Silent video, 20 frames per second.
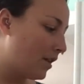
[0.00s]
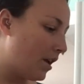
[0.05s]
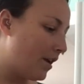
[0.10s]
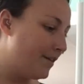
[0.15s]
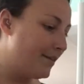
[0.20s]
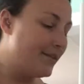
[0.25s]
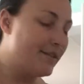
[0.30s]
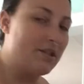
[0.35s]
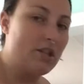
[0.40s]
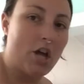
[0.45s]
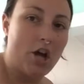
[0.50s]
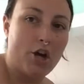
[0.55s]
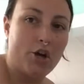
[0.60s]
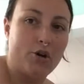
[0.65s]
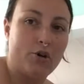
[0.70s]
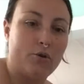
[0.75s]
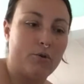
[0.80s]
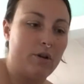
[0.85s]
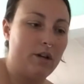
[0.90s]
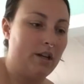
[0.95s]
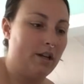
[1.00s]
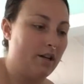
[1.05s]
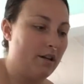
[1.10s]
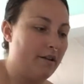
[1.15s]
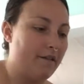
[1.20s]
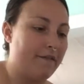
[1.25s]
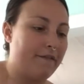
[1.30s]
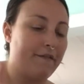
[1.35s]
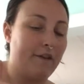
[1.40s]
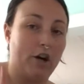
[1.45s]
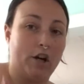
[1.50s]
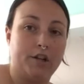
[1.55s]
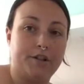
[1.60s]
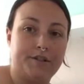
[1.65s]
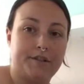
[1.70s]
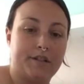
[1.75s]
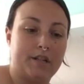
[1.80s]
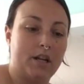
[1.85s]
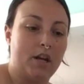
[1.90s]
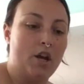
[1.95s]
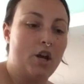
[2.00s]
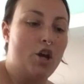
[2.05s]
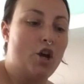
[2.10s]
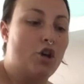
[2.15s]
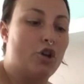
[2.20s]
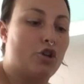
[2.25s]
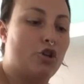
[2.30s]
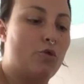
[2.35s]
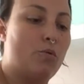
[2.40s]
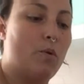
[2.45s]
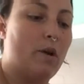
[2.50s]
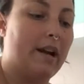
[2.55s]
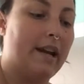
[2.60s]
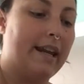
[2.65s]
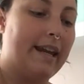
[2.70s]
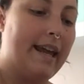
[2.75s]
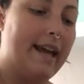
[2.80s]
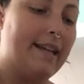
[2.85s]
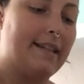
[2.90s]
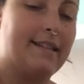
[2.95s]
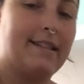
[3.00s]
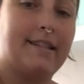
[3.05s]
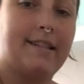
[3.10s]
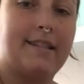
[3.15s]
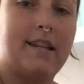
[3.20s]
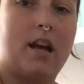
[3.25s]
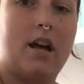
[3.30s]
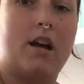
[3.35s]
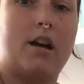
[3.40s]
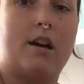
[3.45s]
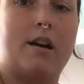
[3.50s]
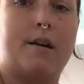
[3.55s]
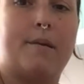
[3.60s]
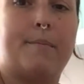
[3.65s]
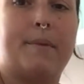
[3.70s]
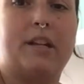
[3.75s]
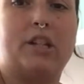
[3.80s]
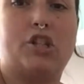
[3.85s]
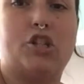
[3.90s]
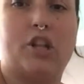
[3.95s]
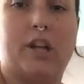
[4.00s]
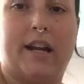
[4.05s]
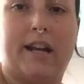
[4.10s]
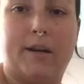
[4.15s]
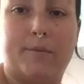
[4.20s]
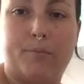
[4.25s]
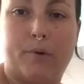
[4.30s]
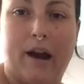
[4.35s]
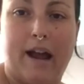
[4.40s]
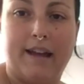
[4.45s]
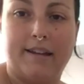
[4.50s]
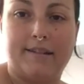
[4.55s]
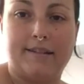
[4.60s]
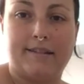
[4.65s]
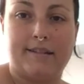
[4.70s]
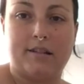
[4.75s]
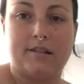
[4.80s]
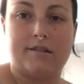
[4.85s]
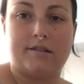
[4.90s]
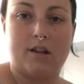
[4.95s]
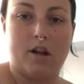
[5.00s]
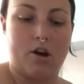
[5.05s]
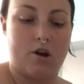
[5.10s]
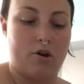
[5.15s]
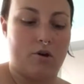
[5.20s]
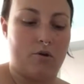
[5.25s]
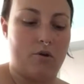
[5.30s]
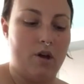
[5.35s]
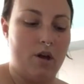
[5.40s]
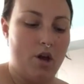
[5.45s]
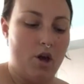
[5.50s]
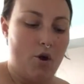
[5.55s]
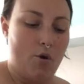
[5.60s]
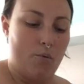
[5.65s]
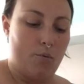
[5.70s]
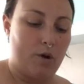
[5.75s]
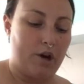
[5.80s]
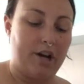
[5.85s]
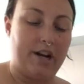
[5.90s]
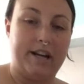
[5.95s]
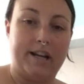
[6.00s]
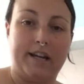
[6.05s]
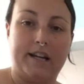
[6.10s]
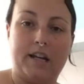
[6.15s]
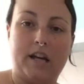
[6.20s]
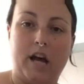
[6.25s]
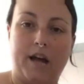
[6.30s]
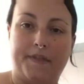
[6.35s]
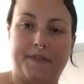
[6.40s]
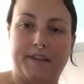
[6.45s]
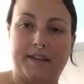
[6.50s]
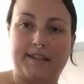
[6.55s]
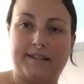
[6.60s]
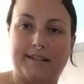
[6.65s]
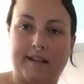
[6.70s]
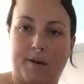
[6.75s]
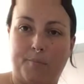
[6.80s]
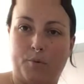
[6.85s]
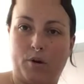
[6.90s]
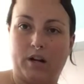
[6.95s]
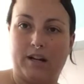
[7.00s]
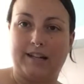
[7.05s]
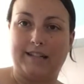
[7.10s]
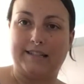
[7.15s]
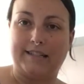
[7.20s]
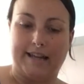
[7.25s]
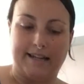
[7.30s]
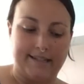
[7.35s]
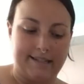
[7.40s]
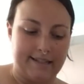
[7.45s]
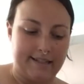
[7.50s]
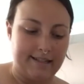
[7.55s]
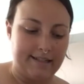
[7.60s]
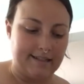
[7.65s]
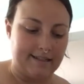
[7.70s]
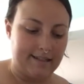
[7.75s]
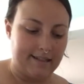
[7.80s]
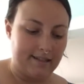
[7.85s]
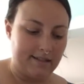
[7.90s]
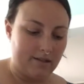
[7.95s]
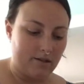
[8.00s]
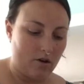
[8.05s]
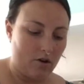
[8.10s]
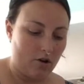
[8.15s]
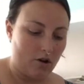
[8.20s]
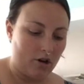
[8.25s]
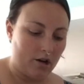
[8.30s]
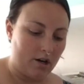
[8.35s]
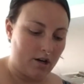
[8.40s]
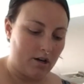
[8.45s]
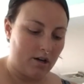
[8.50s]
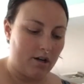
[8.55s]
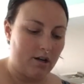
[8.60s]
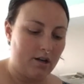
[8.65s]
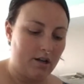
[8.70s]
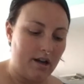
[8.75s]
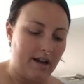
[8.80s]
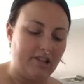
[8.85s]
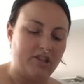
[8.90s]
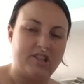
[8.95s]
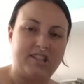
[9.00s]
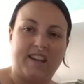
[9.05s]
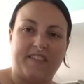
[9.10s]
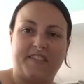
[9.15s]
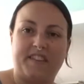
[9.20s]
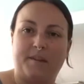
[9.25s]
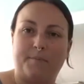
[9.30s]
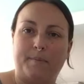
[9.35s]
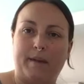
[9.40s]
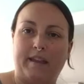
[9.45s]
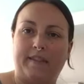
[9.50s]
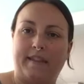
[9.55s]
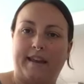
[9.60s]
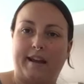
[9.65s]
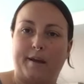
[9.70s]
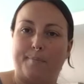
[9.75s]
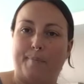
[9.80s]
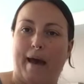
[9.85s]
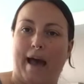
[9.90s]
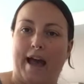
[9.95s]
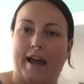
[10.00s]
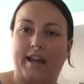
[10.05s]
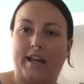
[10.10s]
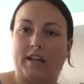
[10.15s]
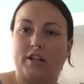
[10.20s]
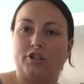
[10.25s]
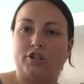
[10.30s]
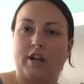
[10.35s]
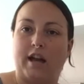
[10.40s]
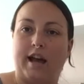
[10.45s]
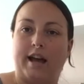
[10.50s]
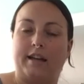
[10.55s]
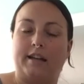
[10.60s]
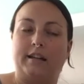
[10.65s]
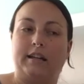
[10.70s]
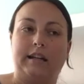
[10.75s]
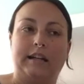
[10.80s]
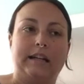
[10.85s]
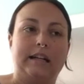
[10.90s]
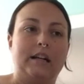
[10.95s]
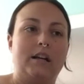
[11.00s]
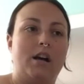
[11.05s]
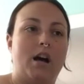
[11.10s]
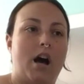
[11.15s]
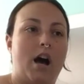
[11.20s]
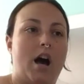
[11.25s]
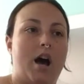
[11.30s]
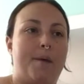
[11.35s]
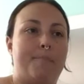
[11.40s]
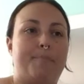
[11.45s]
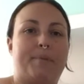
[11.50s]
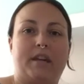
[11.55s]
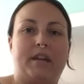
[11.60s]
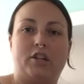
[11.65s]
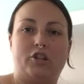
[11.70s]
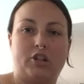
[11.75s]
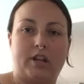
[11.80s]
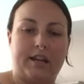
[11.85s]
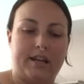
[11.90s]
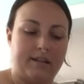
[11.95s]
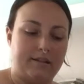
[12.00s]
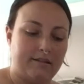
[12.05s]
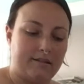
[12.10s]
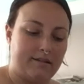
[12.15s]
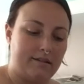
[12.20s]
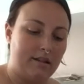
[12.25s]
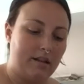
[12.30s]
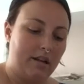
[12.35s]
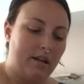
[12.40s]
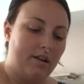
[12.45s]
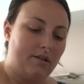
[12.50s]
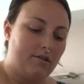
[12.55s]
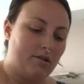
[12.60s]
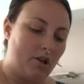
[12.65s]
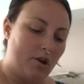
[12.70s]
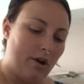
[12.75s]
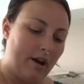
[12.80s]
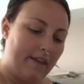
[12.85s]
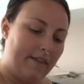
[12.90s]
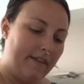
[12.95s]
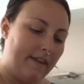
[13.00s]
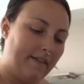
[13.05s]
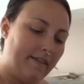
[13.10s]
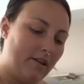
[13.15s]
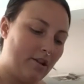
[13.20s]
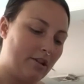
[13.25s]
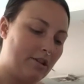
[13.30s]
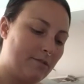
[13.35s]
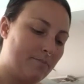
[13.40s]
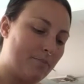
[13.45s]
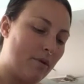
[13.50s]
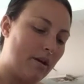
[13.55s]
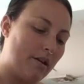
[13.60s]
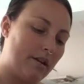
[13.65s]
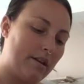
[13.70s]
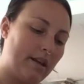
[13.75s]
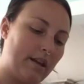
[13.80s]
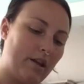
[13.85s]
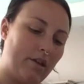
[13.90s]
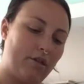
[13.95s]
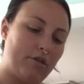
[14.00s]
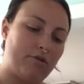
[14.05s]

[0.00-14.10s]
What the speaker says: So first, you want to get some chicken breast. So we're going to cut these up. We're going to dice these. These are, I just get them in like a package at BJ's. So I think there's probably like